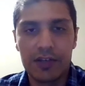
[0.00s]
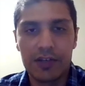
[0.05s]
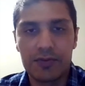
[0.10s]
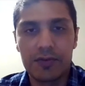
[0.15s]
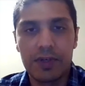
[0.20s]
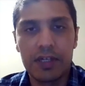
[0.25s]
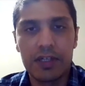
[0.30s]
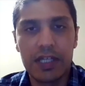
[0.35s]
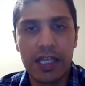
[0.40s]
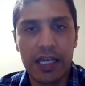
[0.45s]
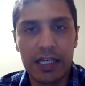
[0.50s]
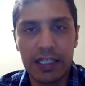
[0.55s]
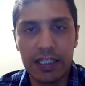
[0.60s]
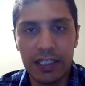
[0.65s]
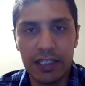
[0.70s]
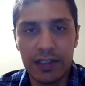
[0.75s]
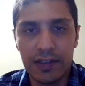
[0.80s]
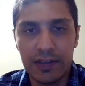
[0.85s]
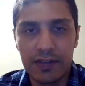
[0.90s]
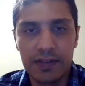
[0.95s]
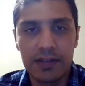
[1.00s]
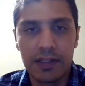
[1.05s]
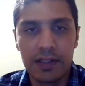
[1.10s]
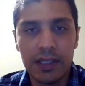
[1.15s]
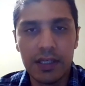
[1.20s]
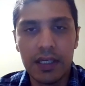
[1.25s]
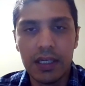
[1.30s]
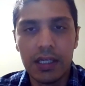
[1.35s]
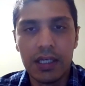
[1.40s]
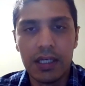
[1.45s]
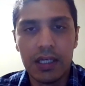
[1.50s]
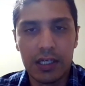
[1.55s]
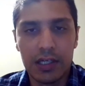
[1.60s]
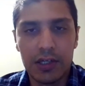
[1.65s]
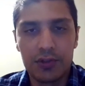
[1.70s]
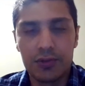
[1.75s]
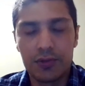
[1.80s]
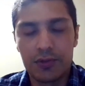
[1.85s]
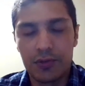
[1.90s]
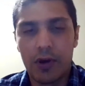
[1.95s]
clustering techniques
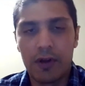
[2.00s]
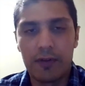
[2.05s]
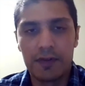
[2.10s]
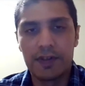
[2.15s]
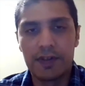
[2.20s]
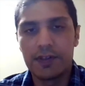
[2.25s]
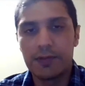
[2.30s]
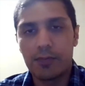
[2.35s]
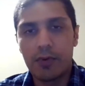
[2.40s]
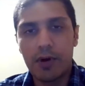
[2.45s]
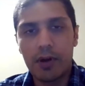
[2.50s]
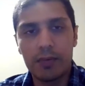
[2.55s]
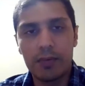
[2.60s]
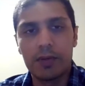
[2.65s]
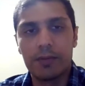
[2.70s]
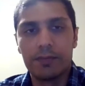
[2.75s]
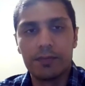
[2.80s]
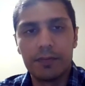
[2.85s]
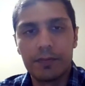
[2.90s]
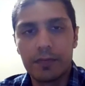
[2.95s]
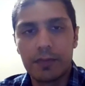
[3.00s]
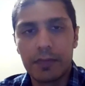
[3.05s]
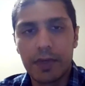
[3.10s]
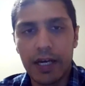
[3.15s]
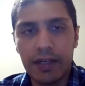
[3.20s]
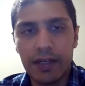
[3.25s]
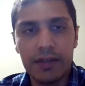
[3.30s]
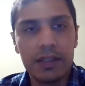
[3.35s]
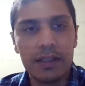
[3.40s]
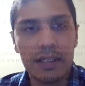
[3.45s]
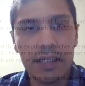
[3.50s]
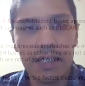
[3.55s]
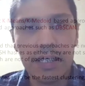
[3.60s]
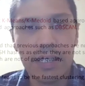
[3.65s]
to solve this problem, right?